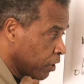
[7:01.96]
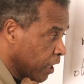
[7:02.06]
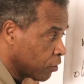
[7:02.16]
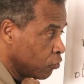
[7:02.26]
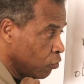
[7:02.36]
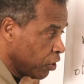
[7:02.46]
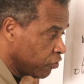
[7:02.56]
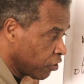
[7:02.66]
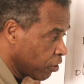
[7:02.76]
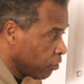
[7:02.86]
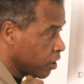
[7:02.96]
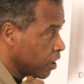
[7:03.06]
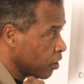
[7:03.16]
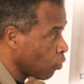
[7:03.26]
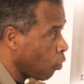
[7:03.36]
get to know each other.
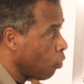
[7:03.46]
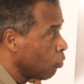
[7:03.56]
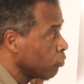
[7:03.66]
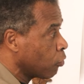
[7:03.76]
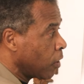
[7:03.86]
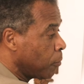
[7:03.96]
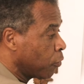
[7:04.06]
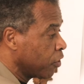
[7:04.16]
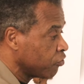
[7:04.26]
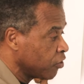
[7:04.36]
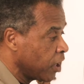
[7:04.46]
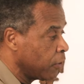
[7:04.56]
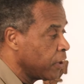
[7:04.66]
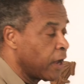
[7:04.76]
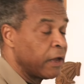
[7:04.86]
This whole collaboration
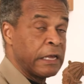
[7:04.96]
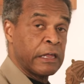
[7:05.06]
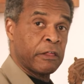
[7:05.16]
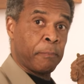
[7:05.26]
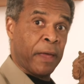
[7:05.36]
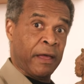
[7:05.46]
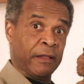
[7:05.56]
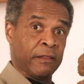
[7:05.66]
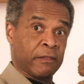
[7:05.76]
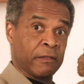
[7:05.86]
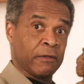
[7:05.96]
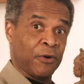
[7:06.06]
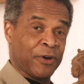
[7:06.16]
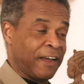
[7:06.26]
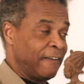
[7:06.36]
area expands,
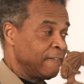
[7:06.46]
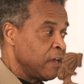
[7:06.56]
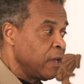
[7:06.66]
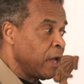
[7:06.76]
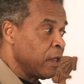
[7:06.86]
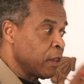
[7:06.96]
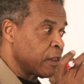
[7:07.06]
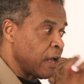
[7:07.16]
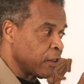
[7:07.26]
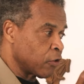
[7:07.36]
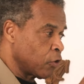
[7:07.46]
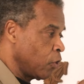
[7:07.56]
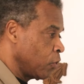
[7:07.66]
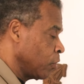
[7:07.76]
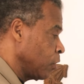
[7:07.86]
okay? That's
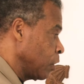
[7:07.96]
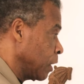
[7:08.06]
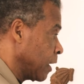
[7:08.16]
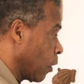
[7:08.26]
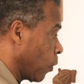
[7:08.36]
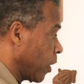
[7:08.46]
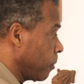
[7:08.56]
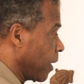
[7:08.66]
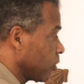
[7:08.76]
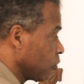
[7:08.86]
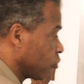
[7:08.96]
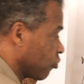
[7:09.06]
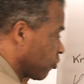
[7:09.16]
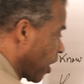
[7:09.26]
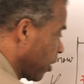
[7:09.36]
good. Now, what about the
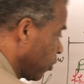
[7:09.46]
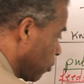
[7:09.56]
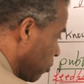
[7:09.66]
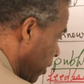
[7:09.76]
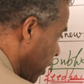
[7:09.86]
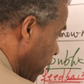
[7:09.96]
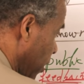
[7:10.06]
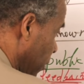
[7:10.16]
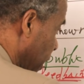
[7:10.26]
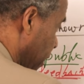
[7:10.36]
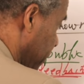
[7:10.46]
shadow area?